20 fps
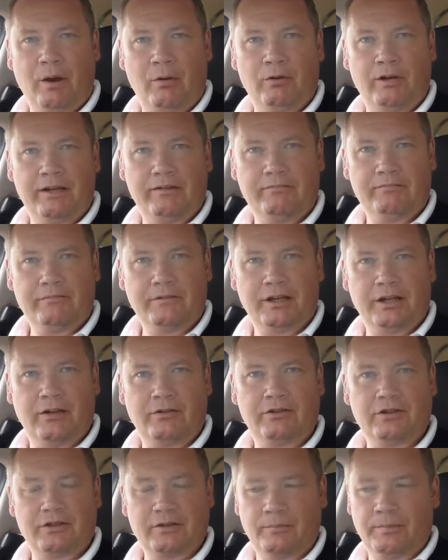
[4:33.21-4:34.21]
bowling,
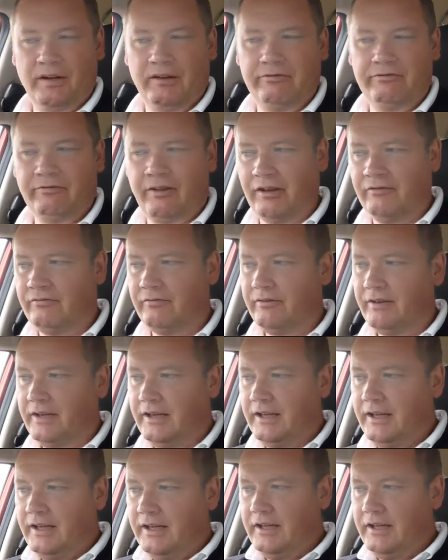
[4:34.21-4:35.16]
just a bit of fun.